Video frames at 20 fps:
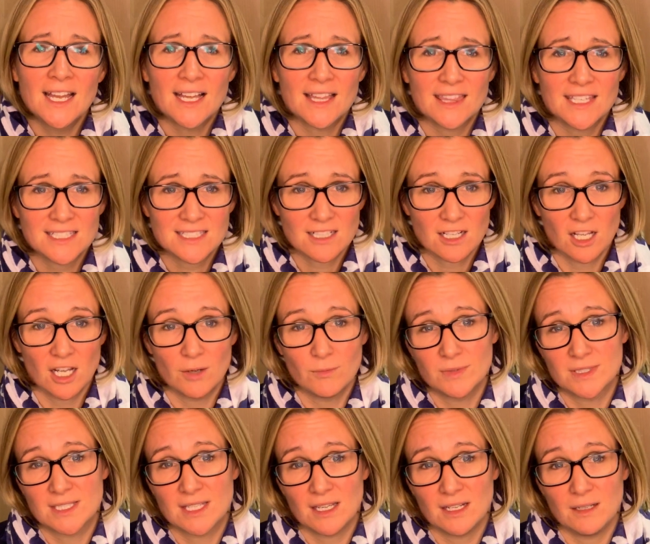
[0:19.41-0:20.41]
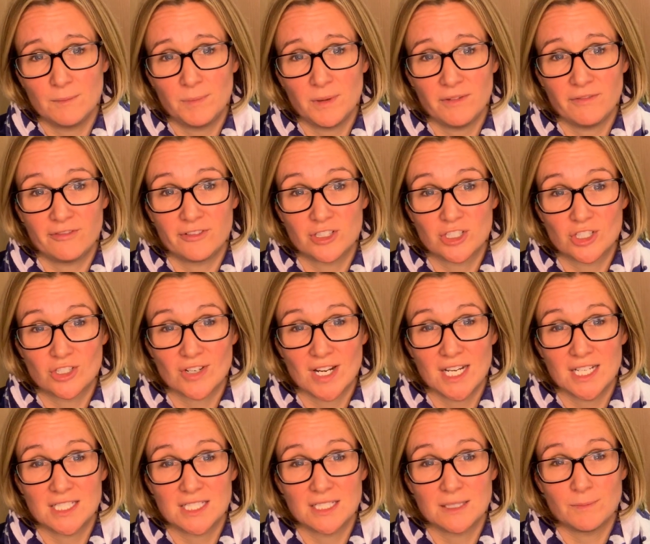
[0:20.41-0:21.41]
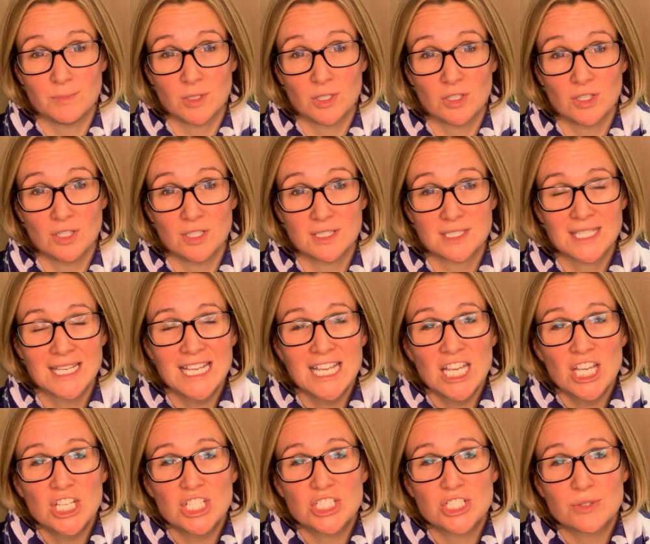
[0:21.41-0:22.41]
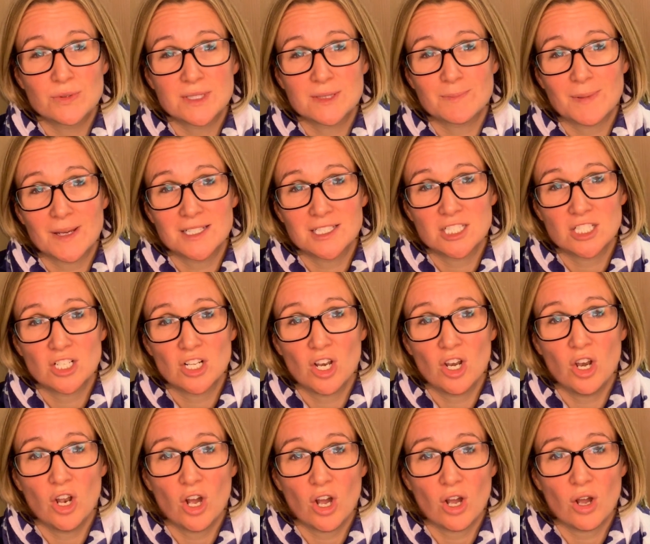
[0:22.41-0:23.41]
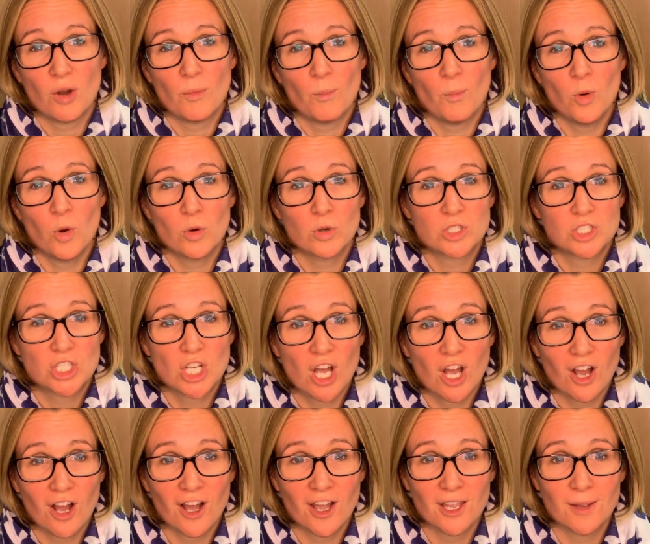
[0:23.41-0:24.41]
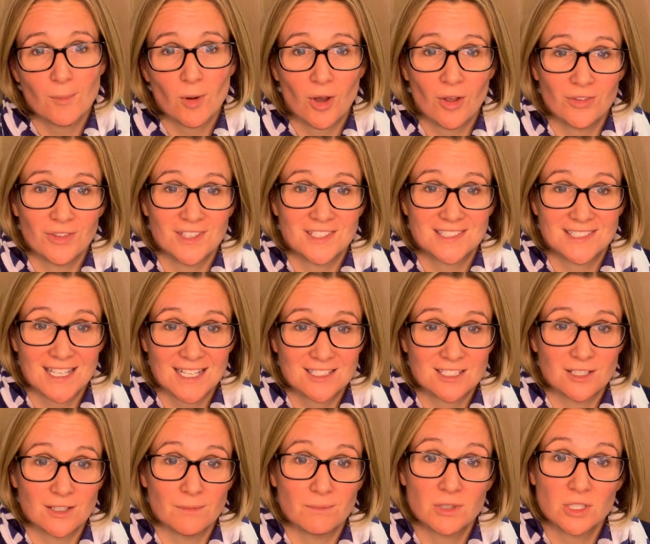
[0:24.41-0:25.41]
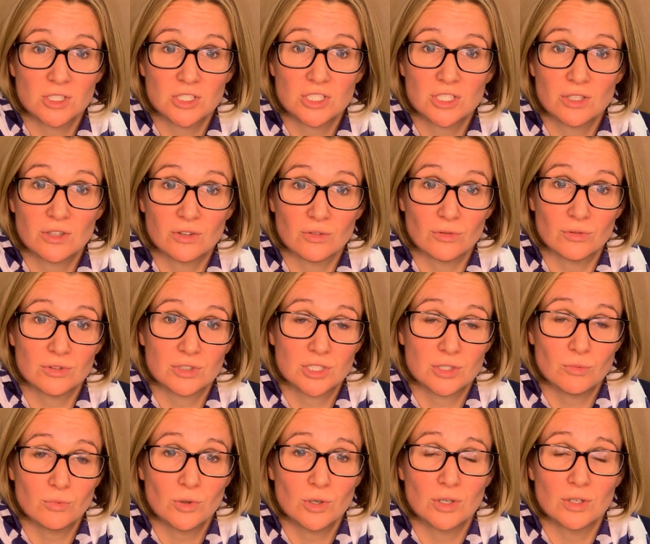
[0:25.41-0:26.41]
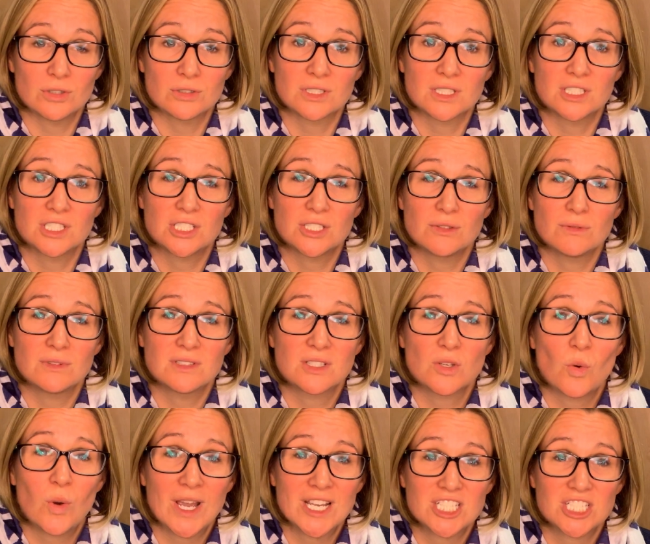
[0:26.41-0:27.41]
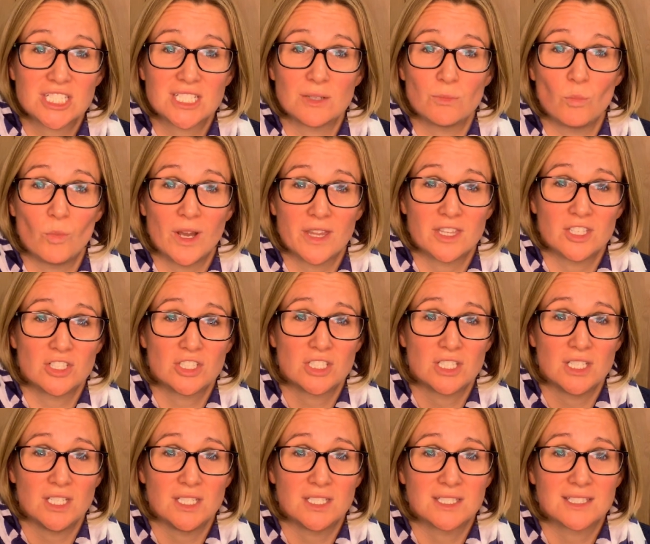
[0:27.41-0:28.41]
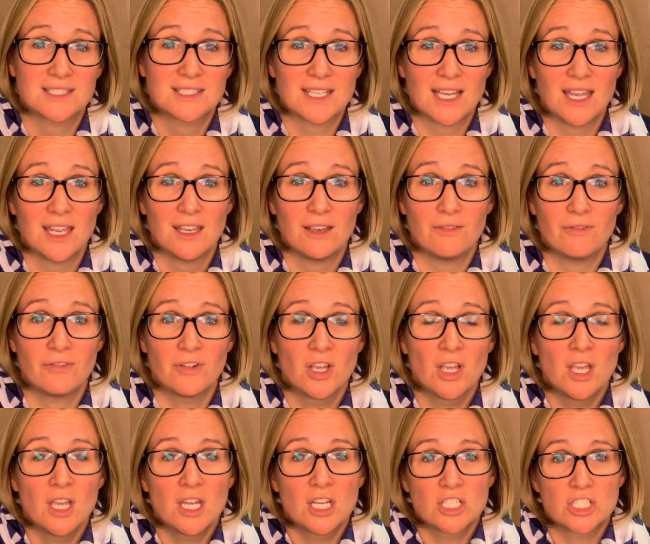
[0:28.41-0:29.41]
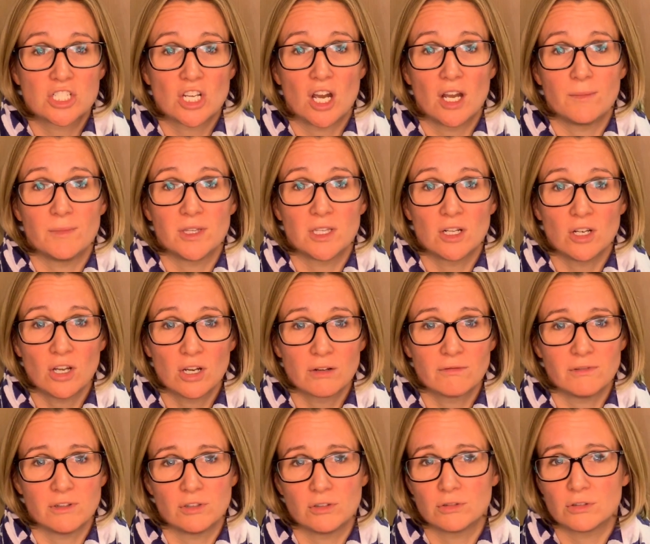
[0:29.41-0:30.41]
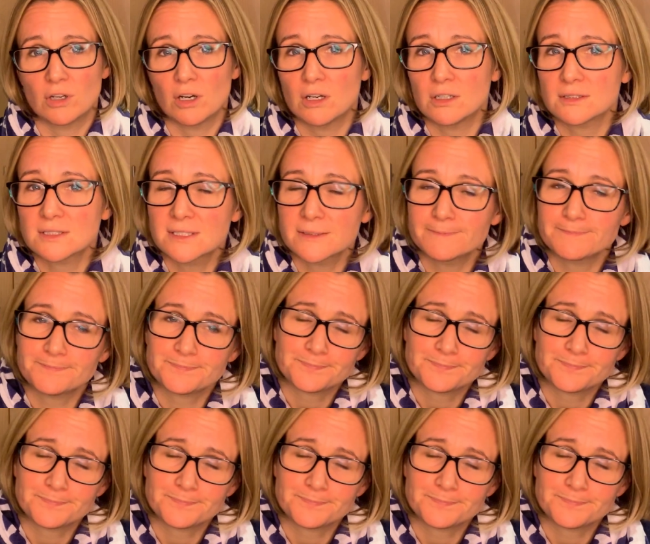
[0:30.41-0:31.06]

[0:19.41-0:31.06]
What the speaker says: And this client was getting a bit frustrated because she was spending a lot more time on the setup than she thought she would, and she was questioning whether she'd save time in the long run or not.